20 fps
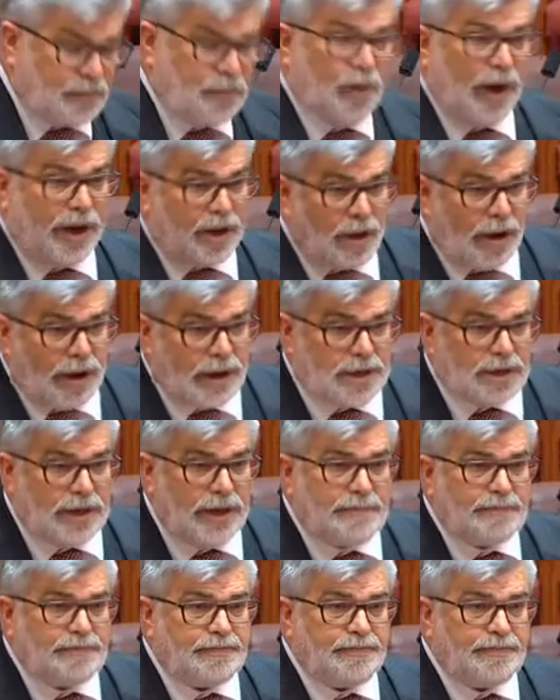We acknowledge
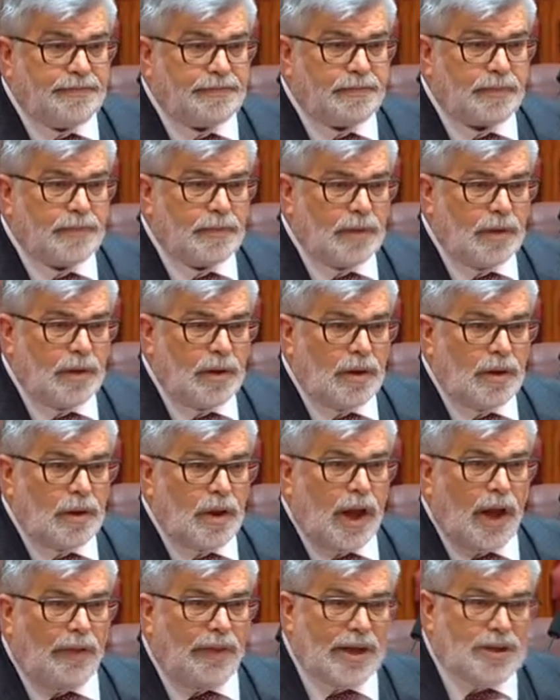that,
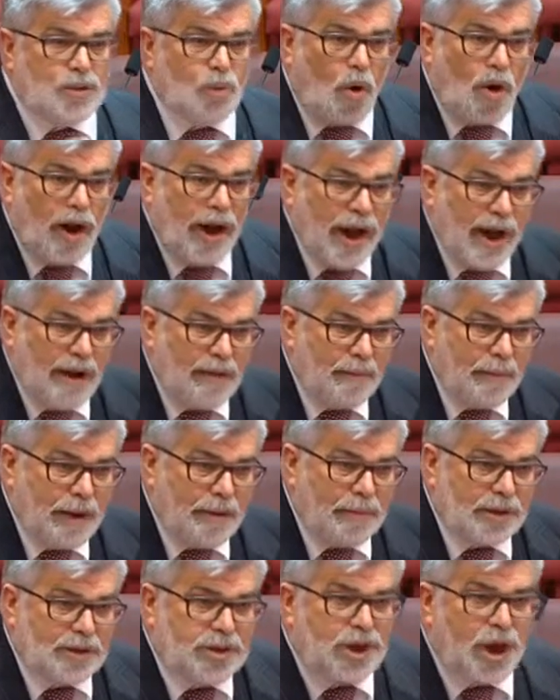and that's why our
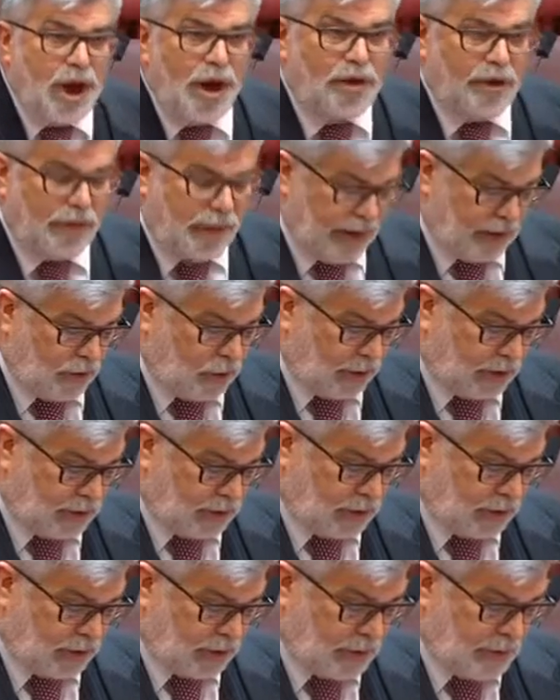amendments go to that
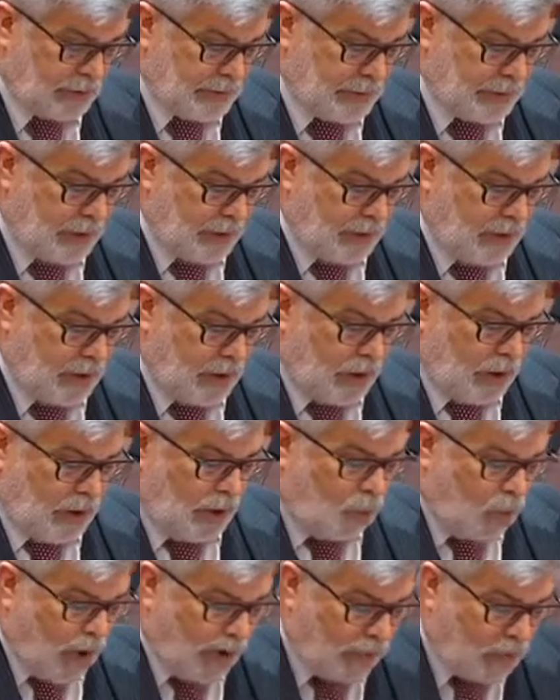question.
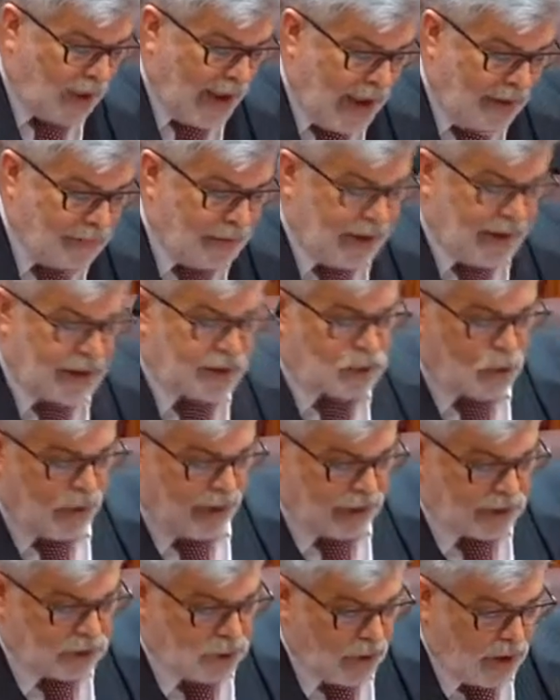What happened in
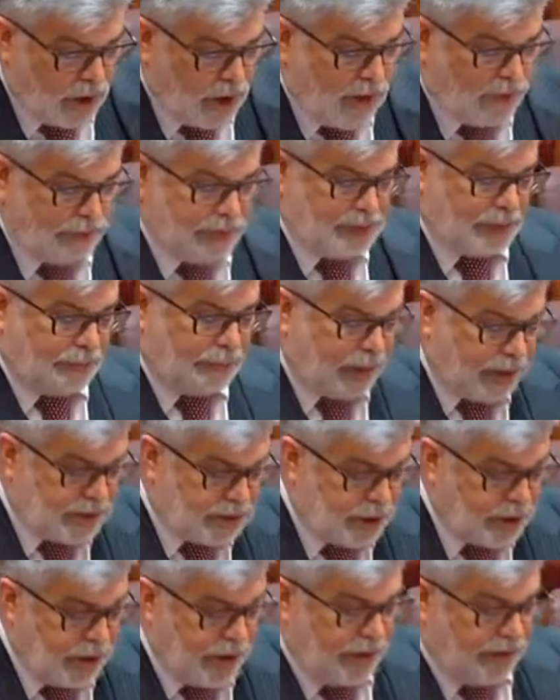2012 is the
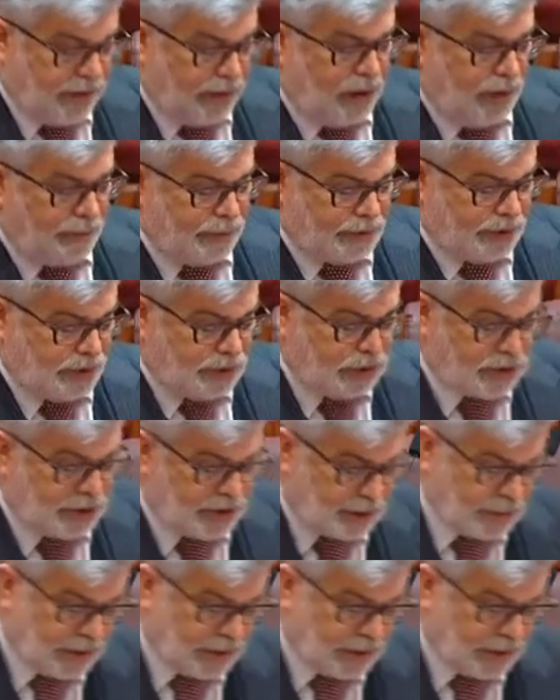present Leader of the Opposition, as